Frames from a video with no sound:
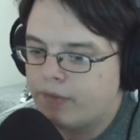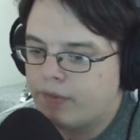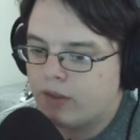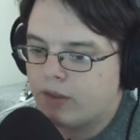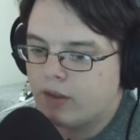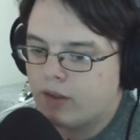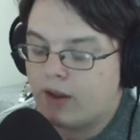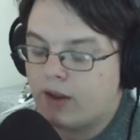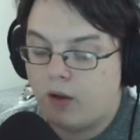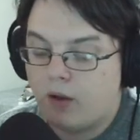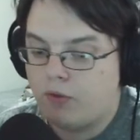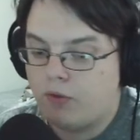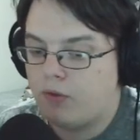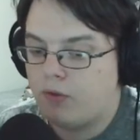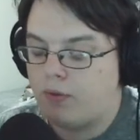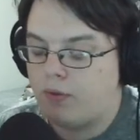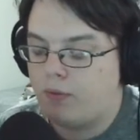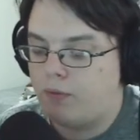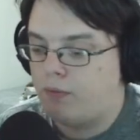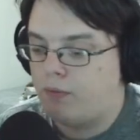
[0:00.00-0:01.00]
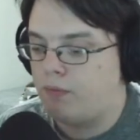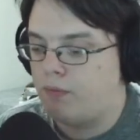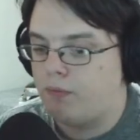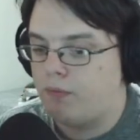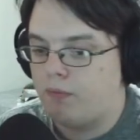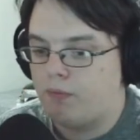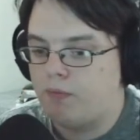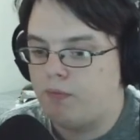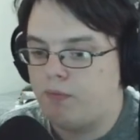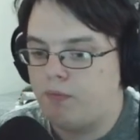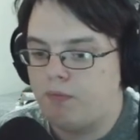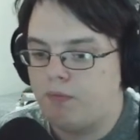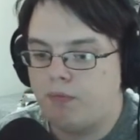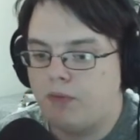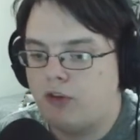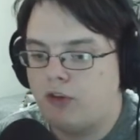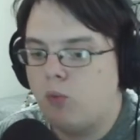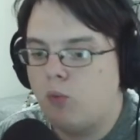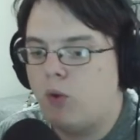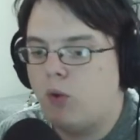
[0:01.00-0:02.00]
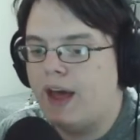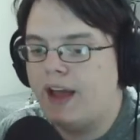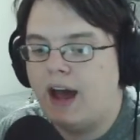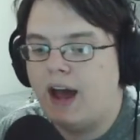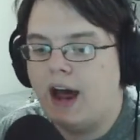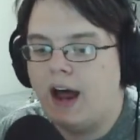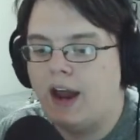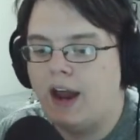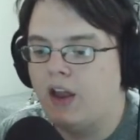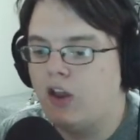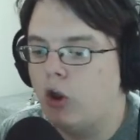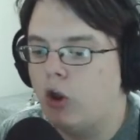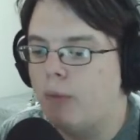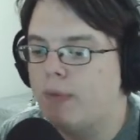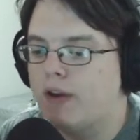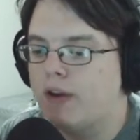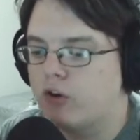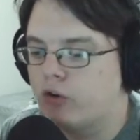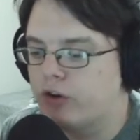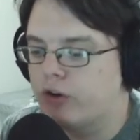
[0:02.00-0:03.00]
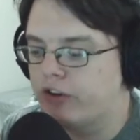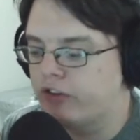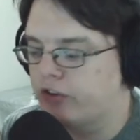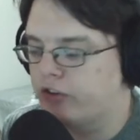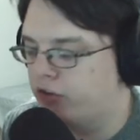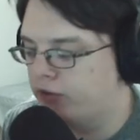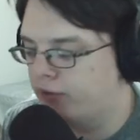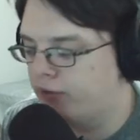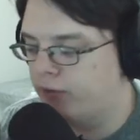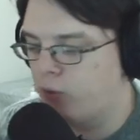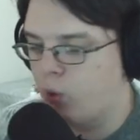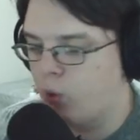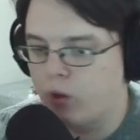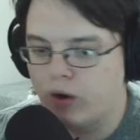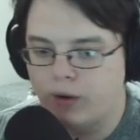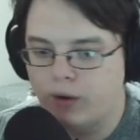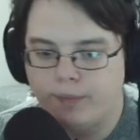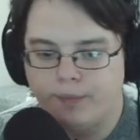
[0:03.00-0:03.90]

Now, this one I got a little bit of criticism for.